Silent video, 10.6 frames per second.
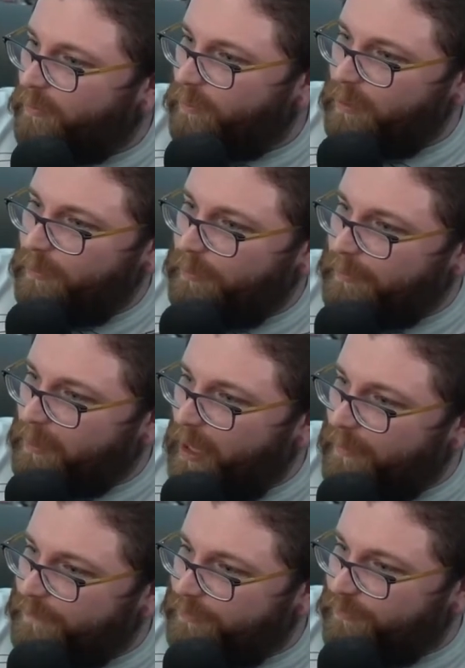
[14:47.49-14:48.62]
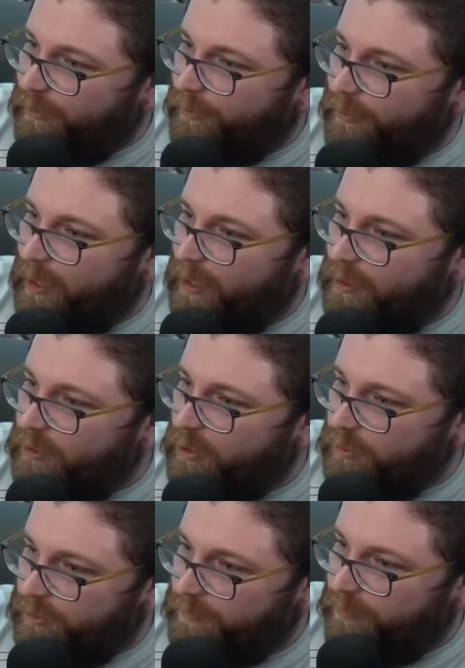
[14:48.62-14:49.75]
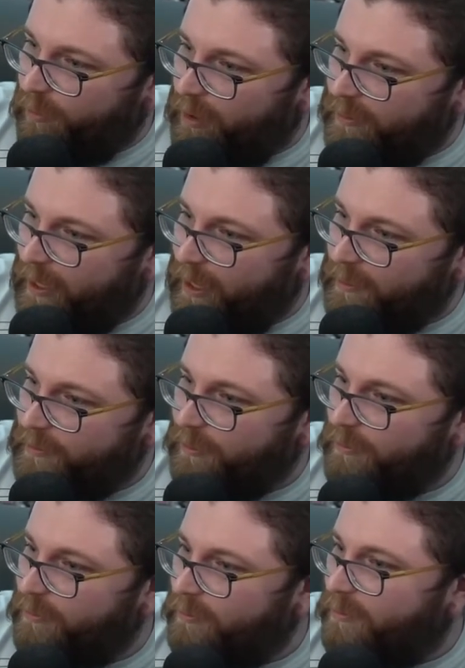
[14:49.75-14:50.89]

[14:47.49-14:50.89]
I'm a live streamer, not a news broadcaster.